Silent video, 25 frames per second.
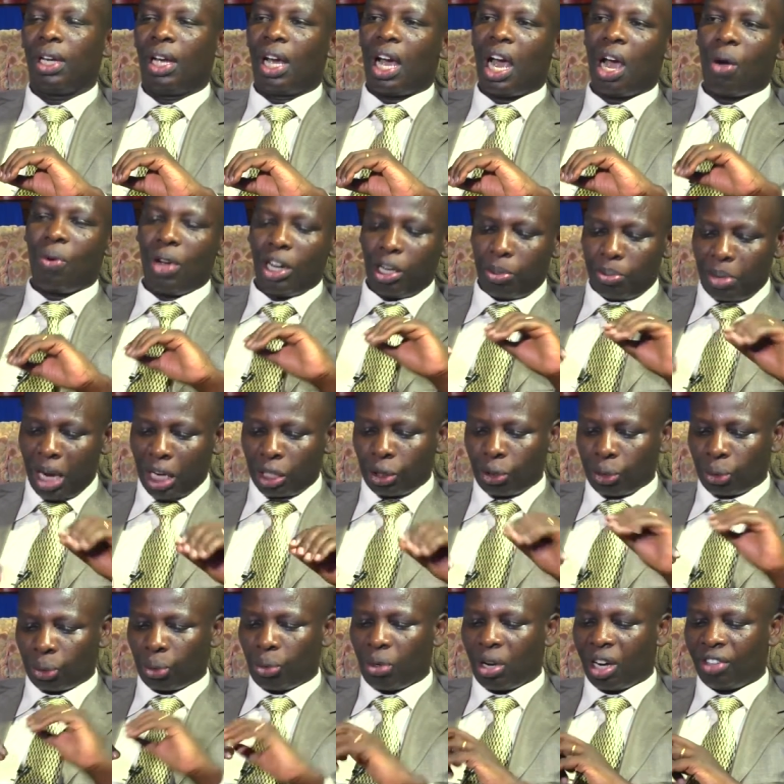I went back to
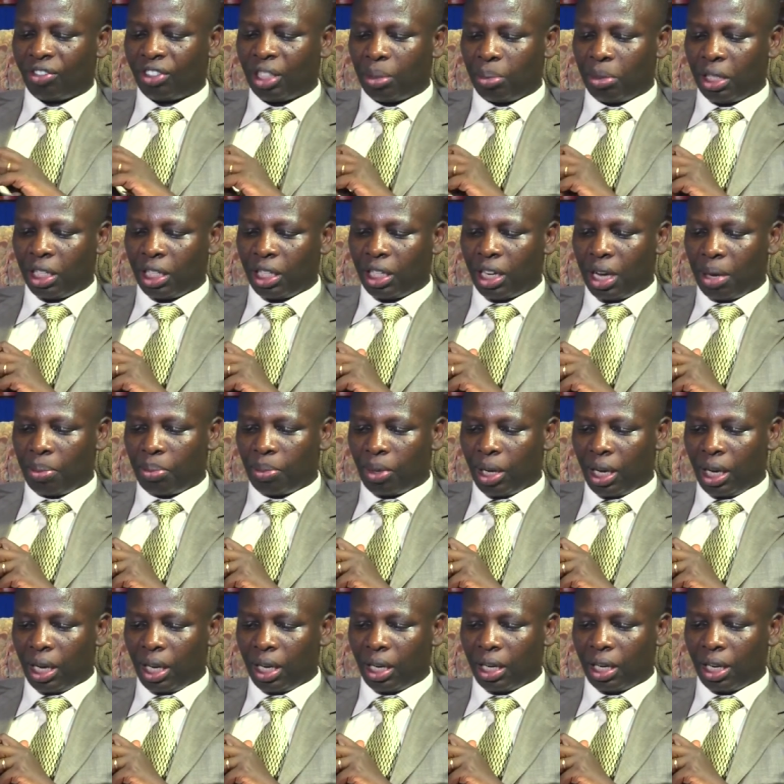school after midterm,
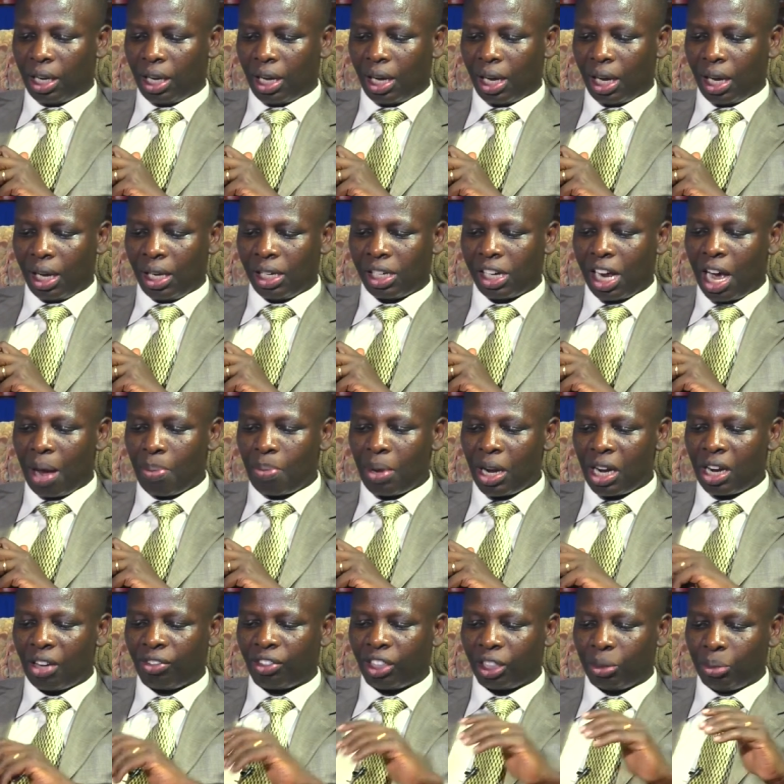and it
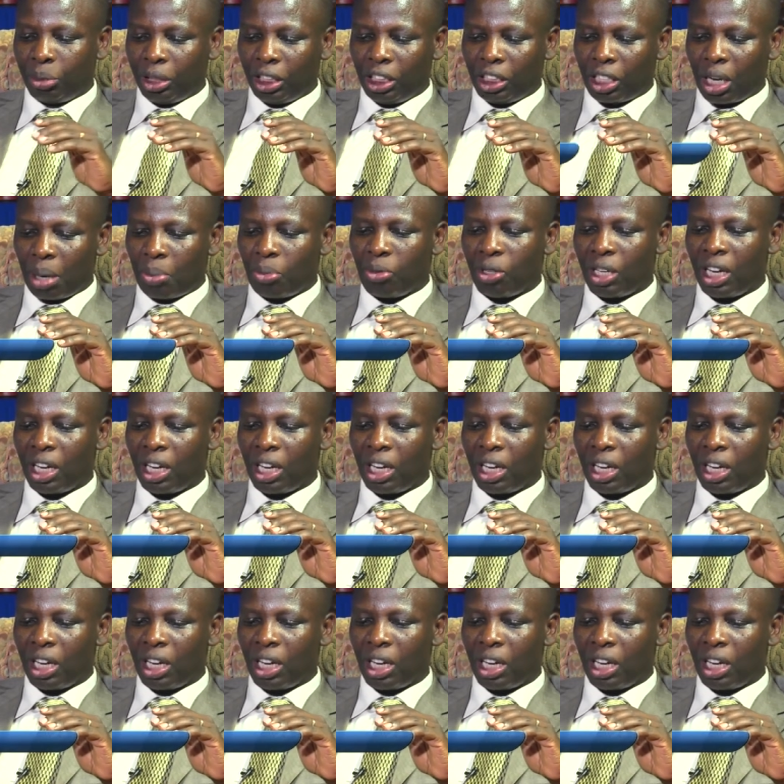happened after the midterm.